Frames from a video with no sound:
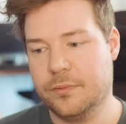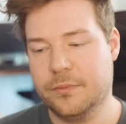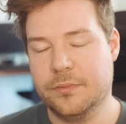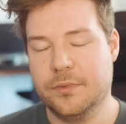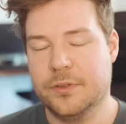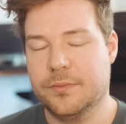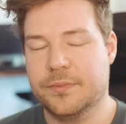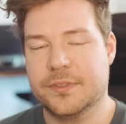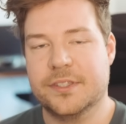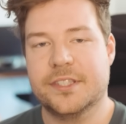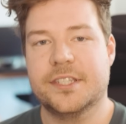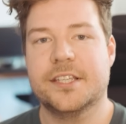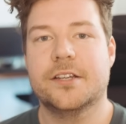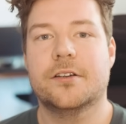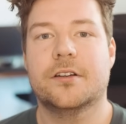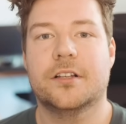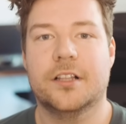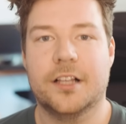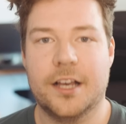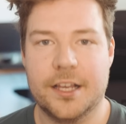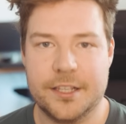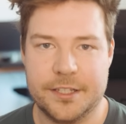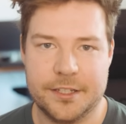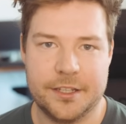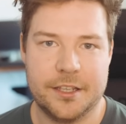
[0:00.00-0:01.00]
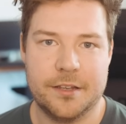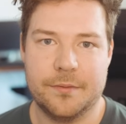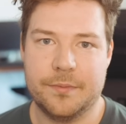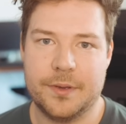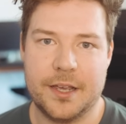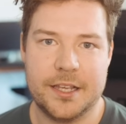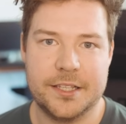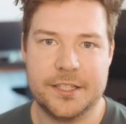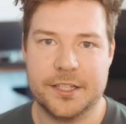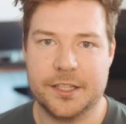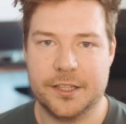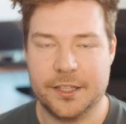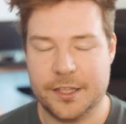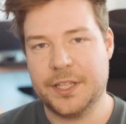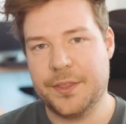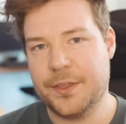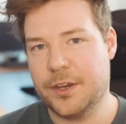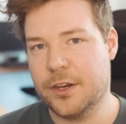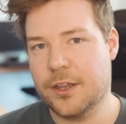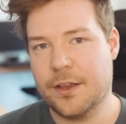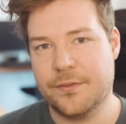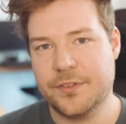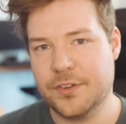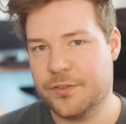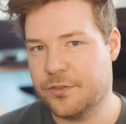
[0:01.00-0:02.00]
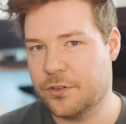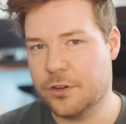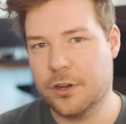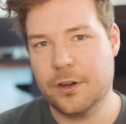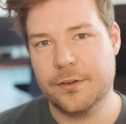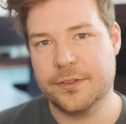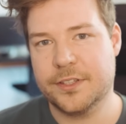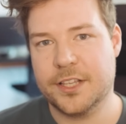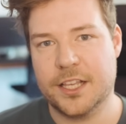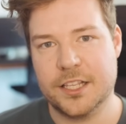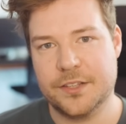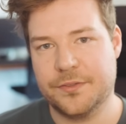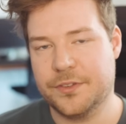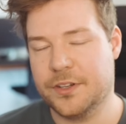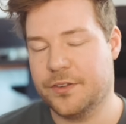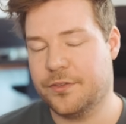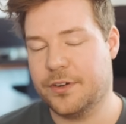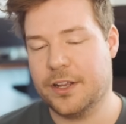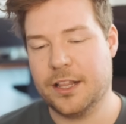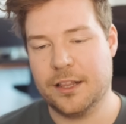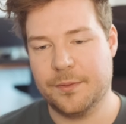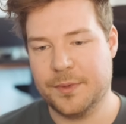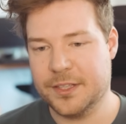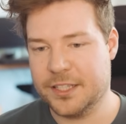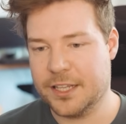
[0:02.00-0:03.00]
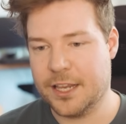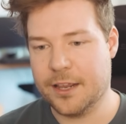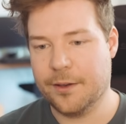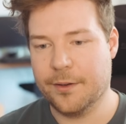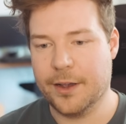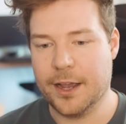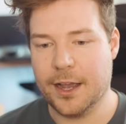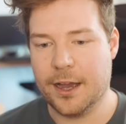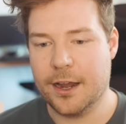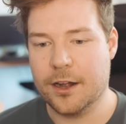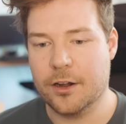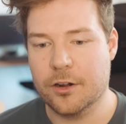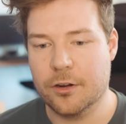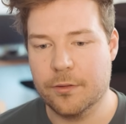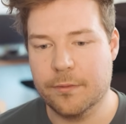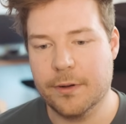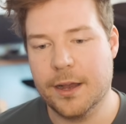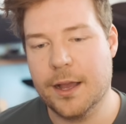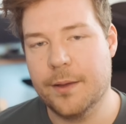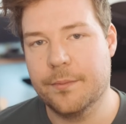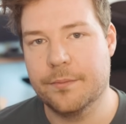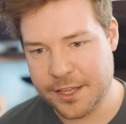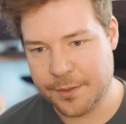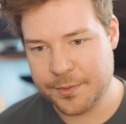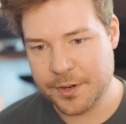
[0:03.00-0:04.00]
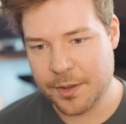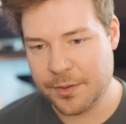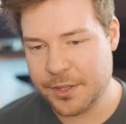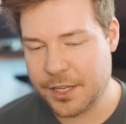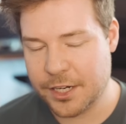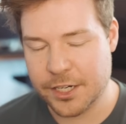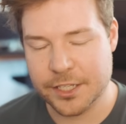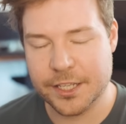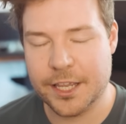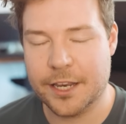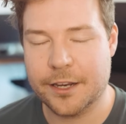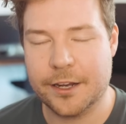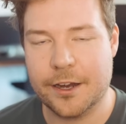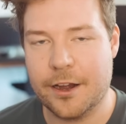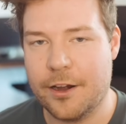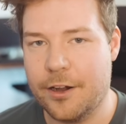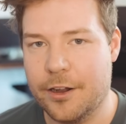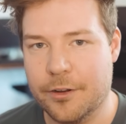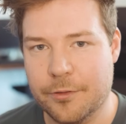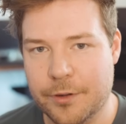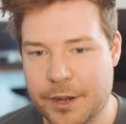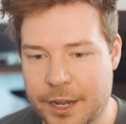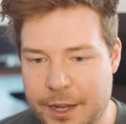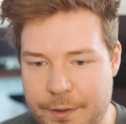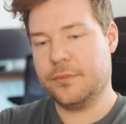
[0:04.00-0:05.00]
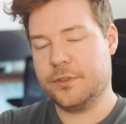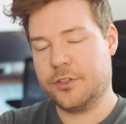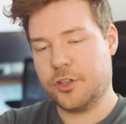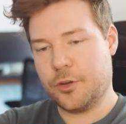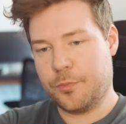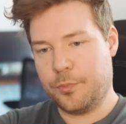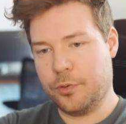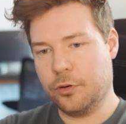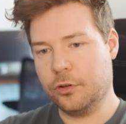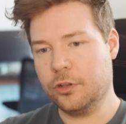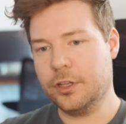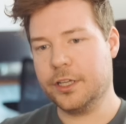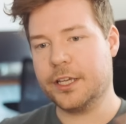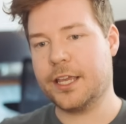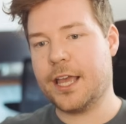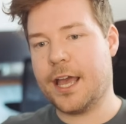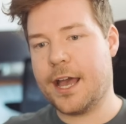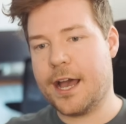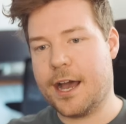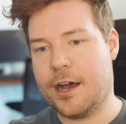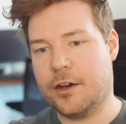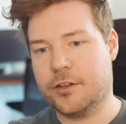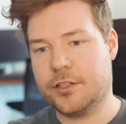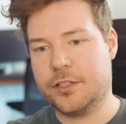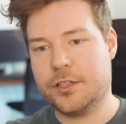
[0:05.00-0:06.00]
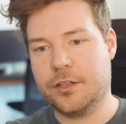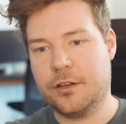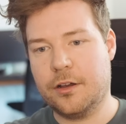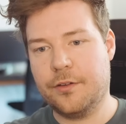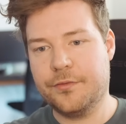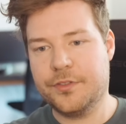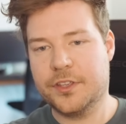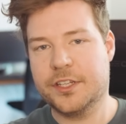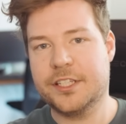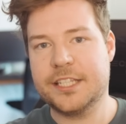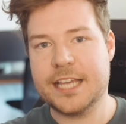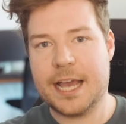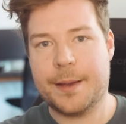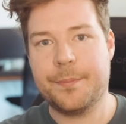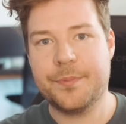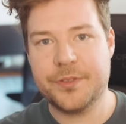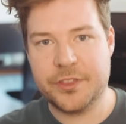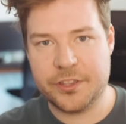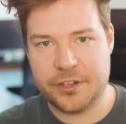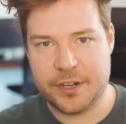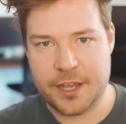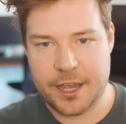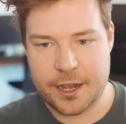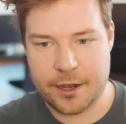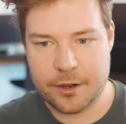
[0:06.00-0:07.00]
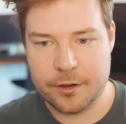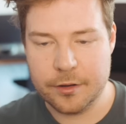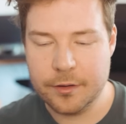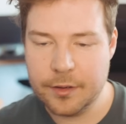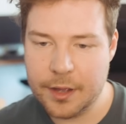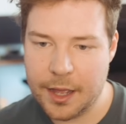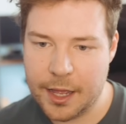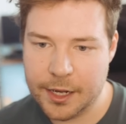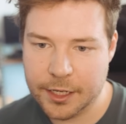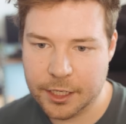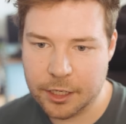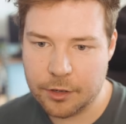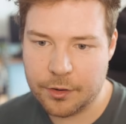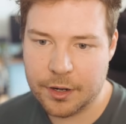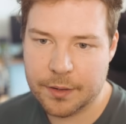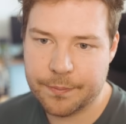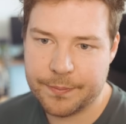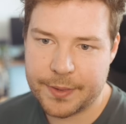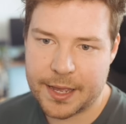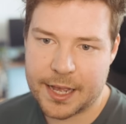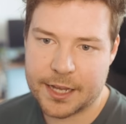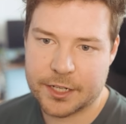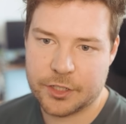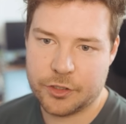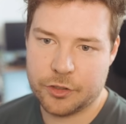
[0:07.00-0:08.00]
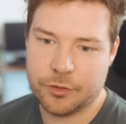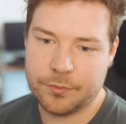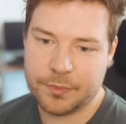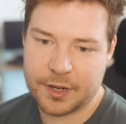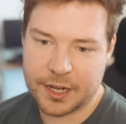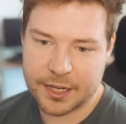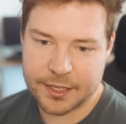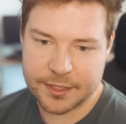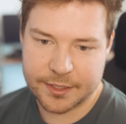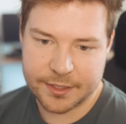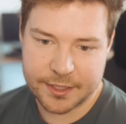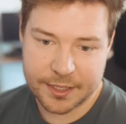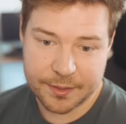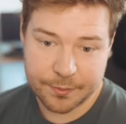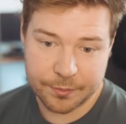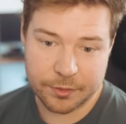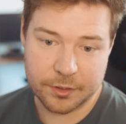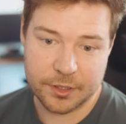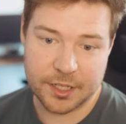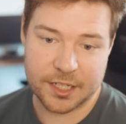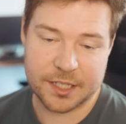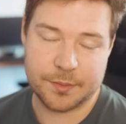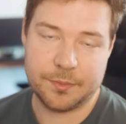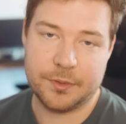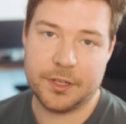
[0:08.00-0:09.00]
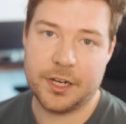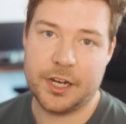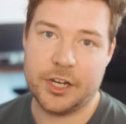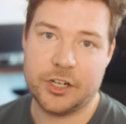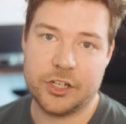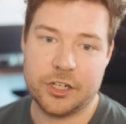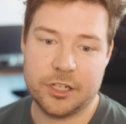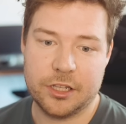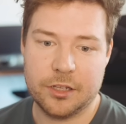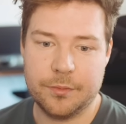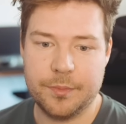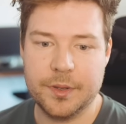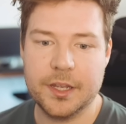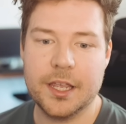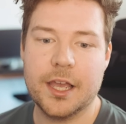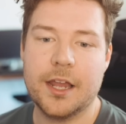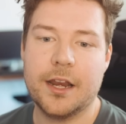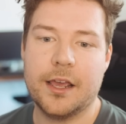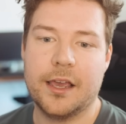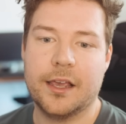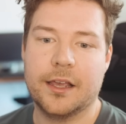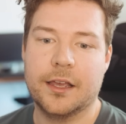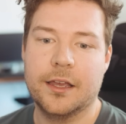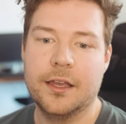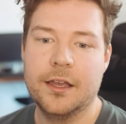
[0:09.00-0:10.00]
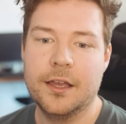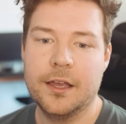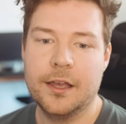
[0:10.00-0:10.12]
serializing it basically. And then you have different offsets for different elements. Anyway, I don't know why I'm, sometimes I just get carried away. So pulling out of the depth now and going back to my simple explanation in the beginning,